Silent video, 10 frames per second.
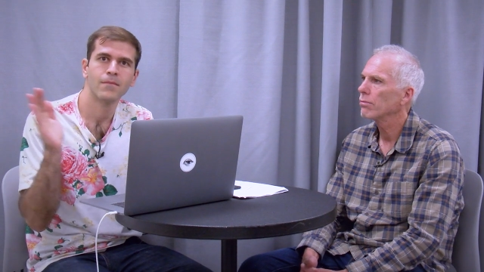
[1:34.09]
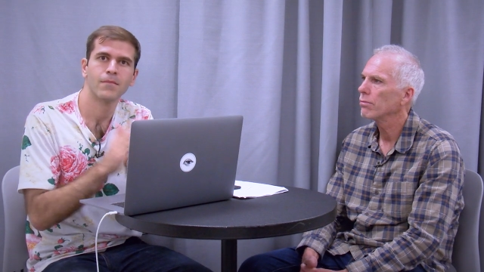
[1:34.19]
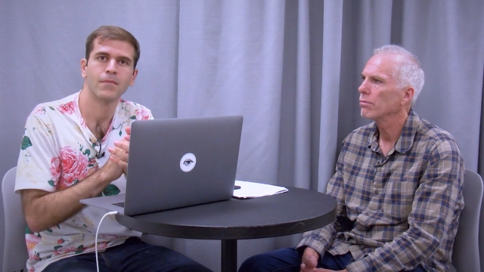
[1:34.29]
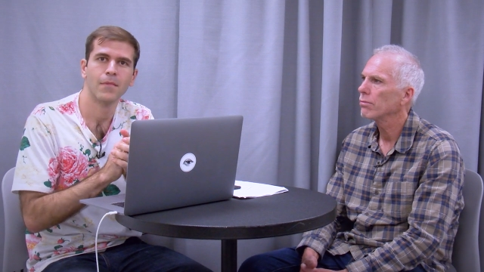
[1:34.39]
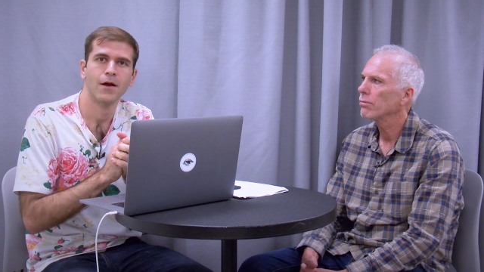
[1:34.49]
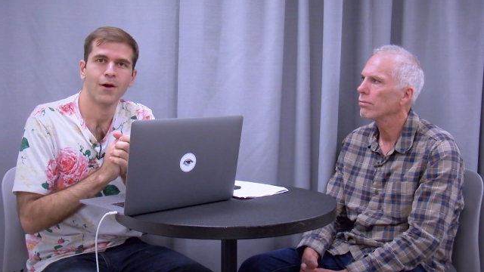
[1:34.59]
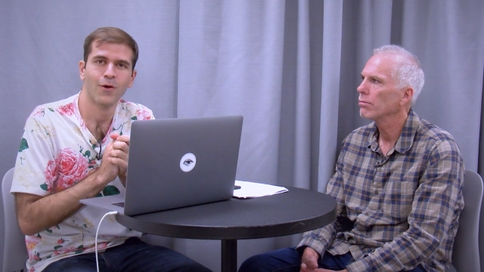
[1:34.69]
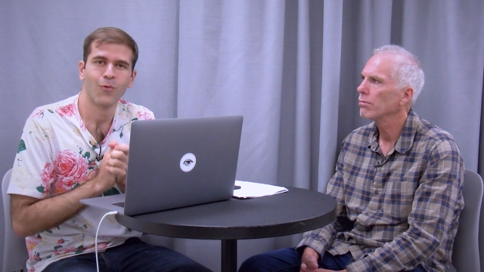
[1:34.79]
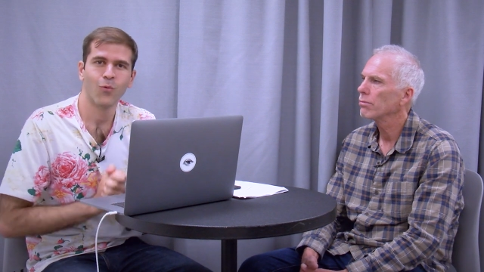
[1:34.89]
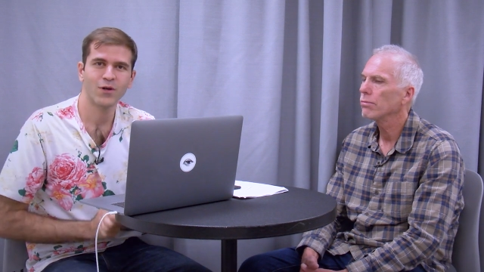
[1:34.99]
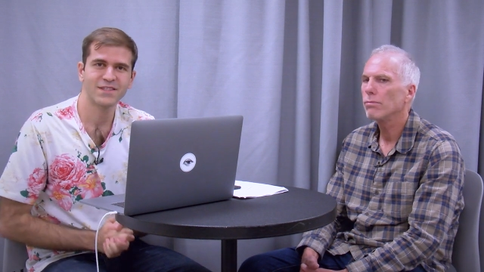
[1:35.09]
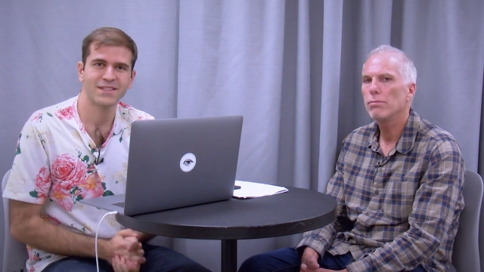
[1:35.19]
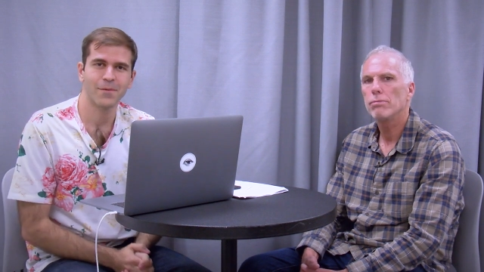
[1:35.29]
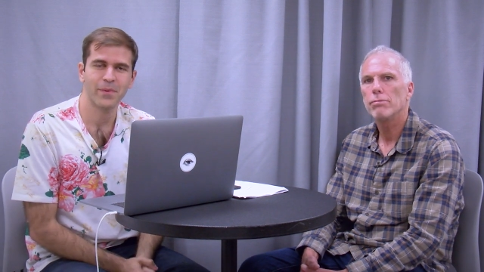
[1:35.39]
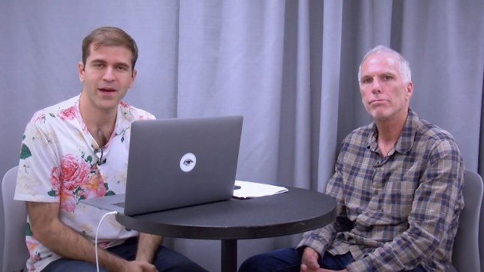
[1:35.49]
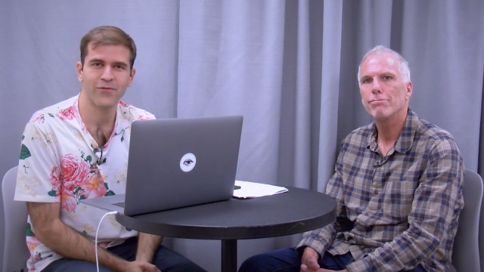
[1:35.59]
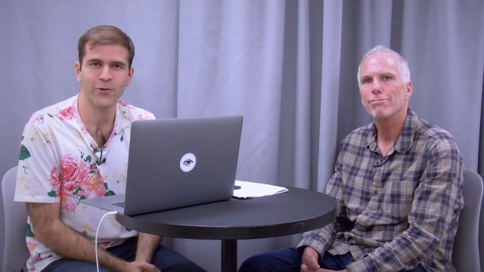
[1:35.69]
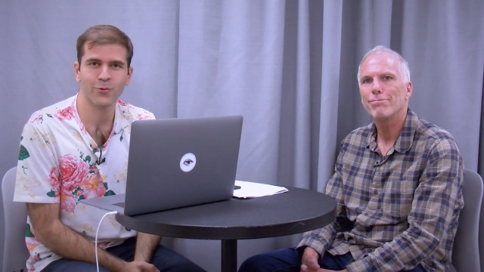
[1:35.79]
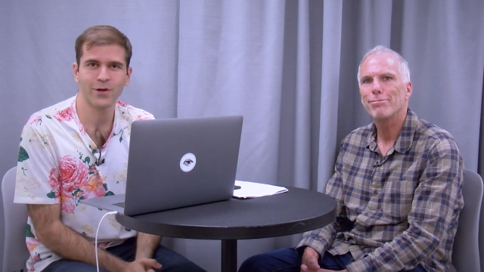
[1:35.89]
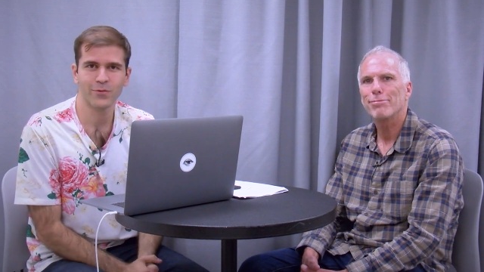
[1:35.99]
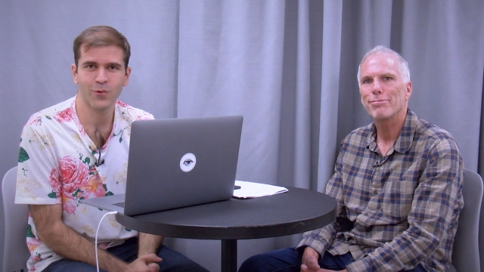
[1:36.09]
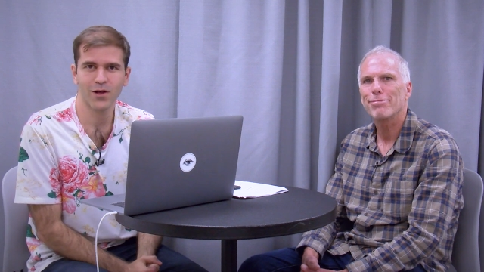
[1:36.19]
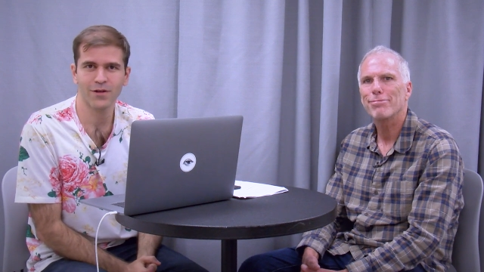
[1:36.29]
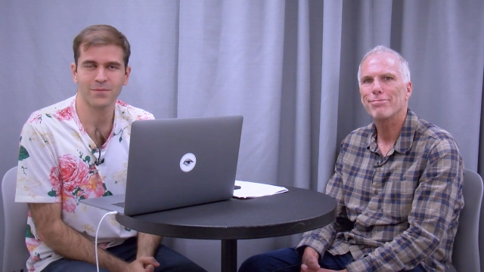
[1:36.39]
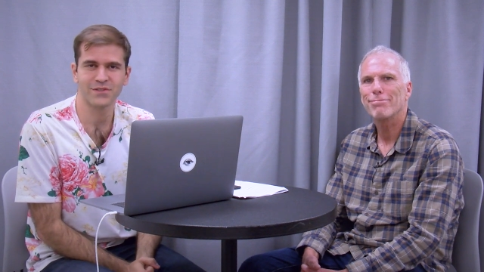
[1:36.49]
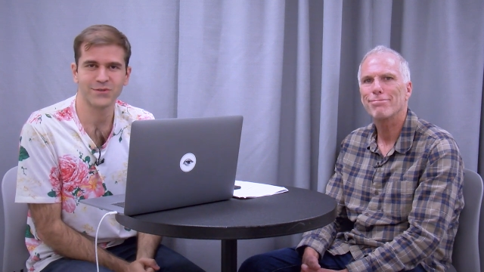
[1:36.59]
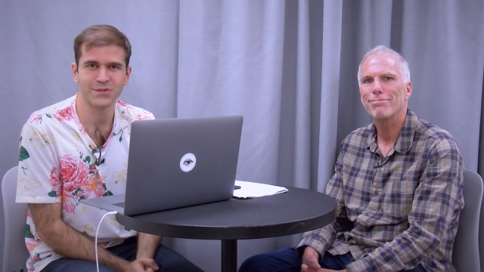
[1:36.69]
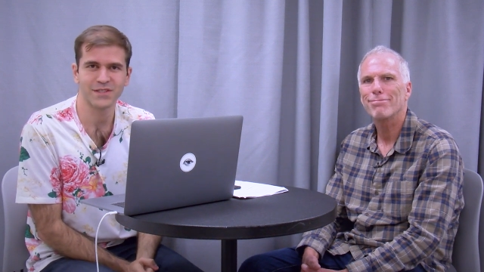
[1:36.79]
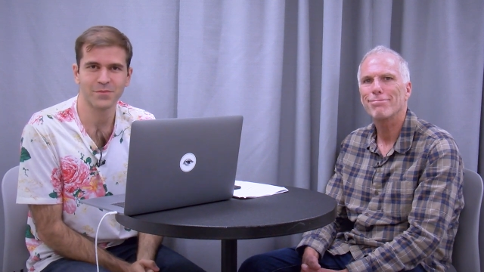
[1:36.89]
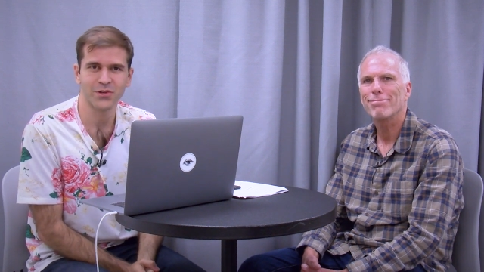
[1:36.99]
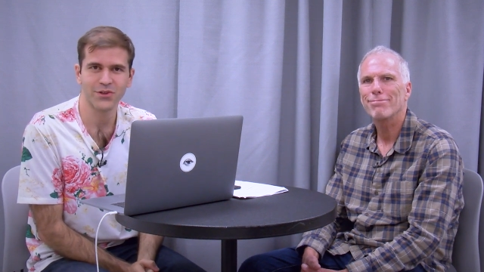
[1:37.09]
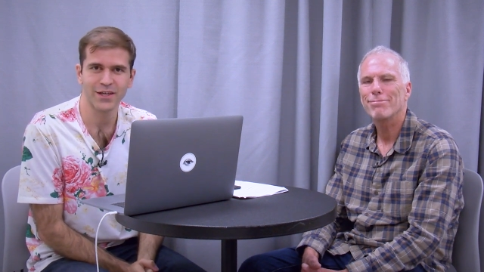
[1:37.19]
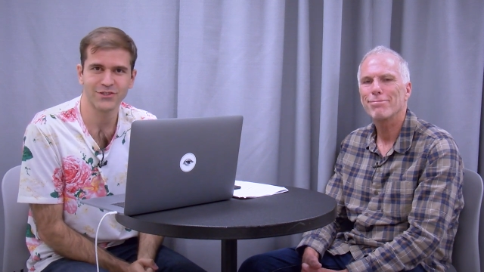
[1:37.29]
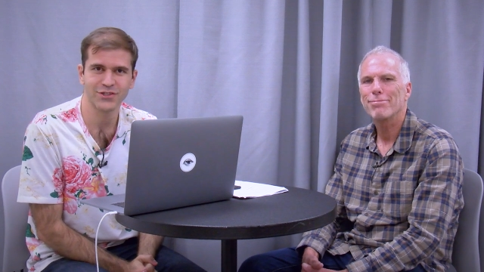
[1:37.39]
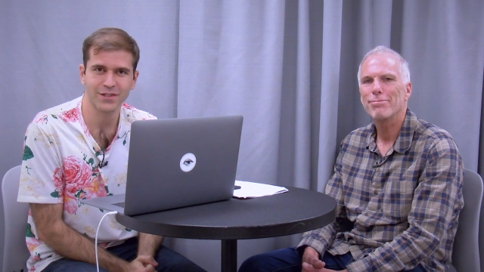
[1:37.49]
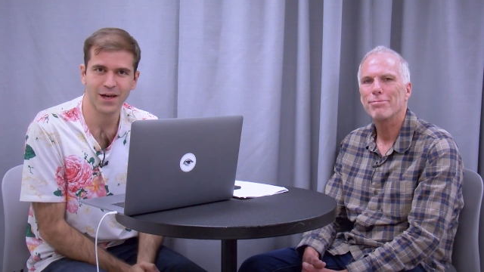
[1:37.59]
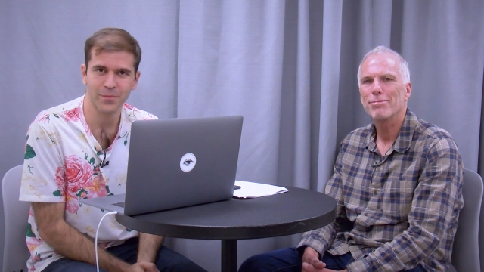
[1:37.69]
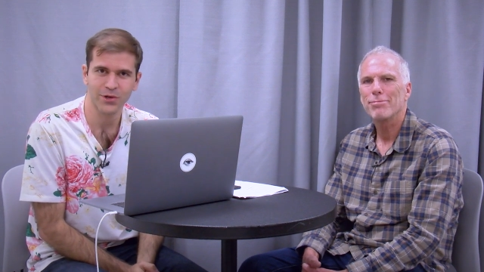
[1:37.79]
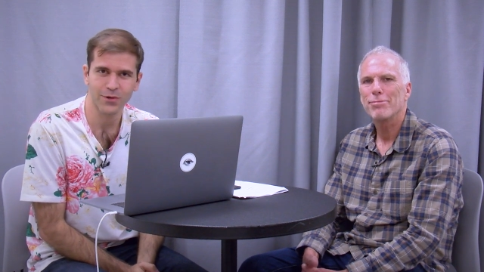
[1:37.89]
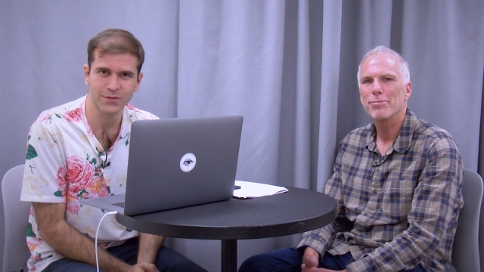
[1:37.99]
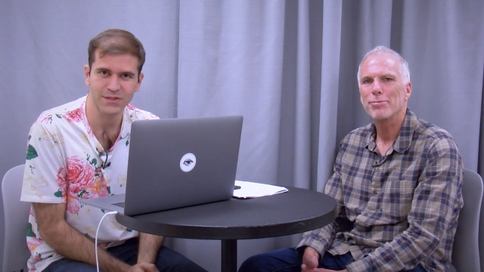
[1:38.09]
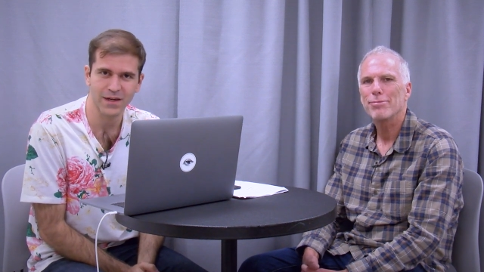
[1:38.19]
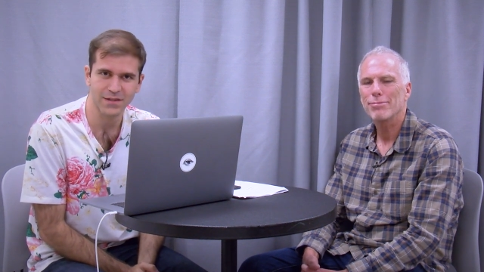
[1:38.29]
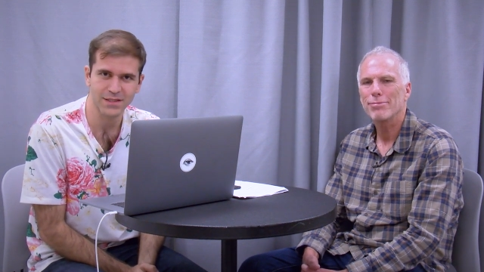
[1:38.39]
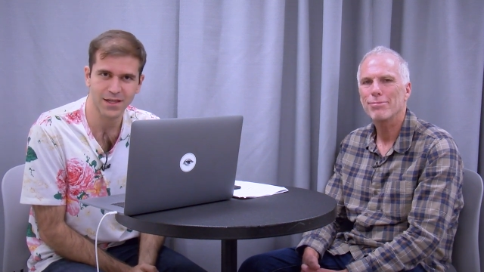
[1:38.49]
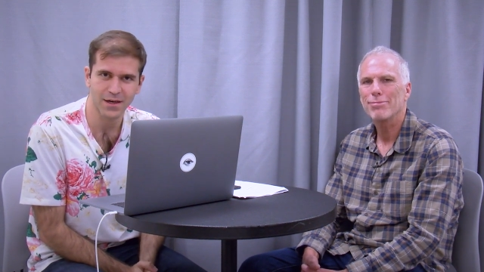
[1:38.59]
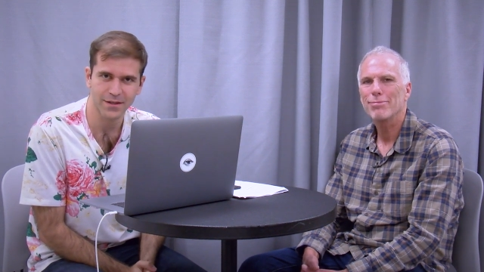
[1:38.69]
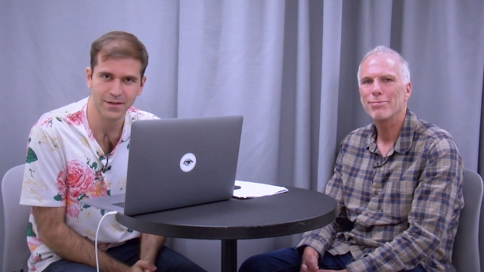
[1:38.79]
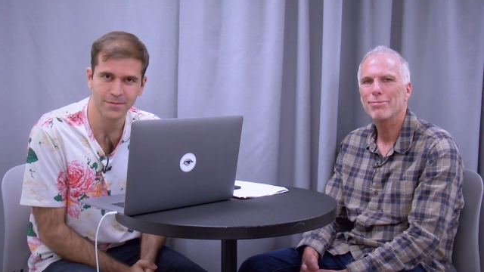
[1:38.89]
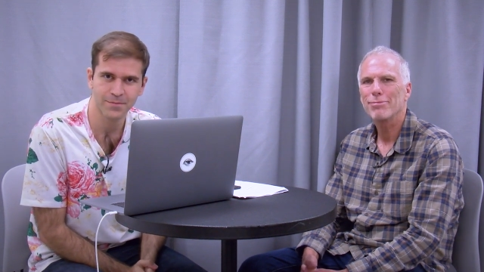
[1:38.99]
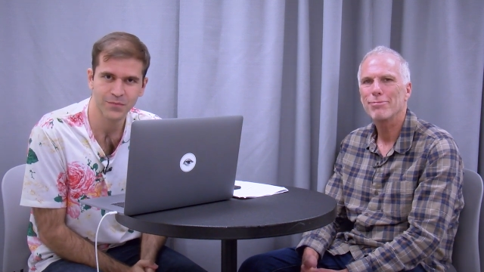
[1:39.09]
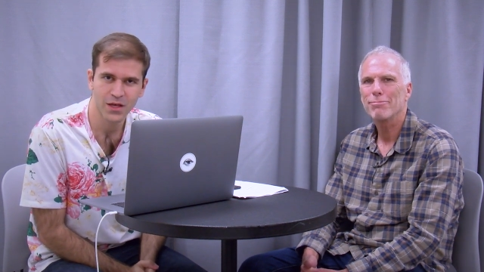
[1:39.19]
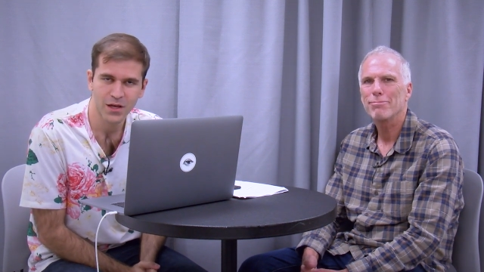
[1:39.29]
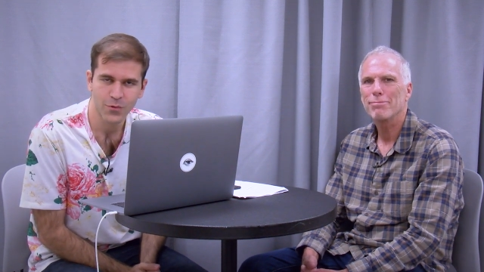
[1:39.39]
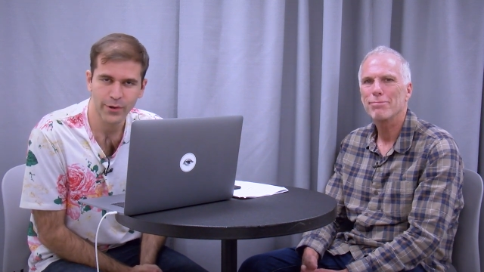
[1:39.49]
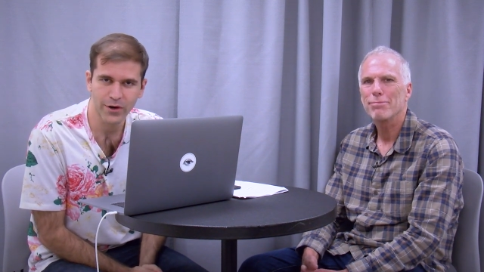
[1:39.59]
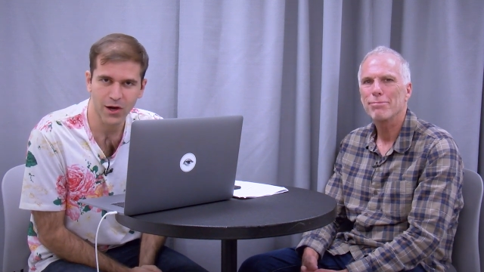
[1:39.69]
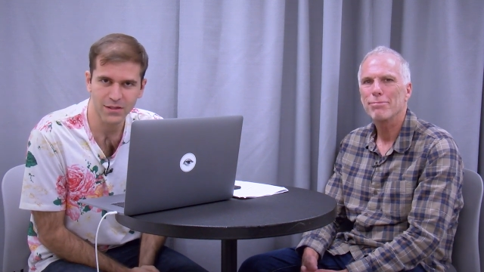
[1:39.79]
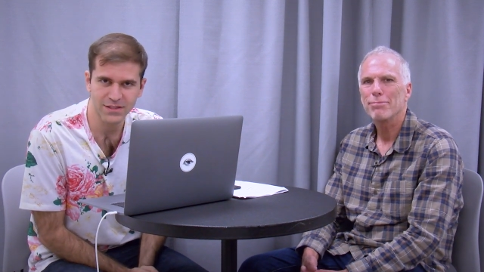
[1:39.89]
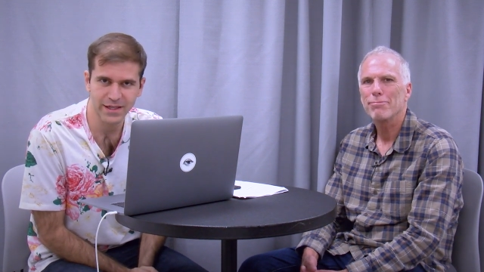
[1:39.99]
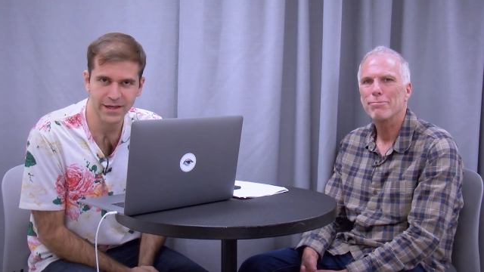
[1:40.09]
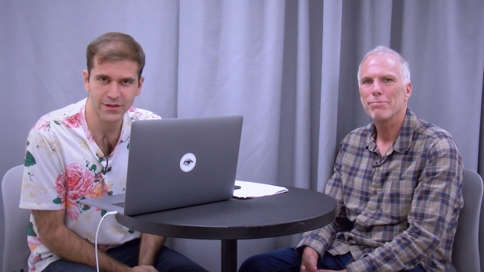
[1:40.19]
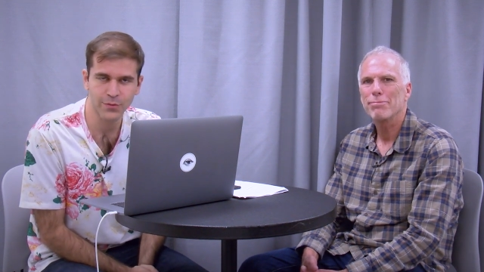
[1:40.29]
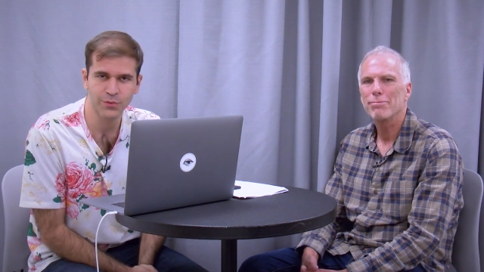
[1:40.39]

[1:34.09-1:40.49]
Speaker 1: 1. What's up, everyone? Welcome to Simulation. I'm your host, Allen Saakyan. We are on site at the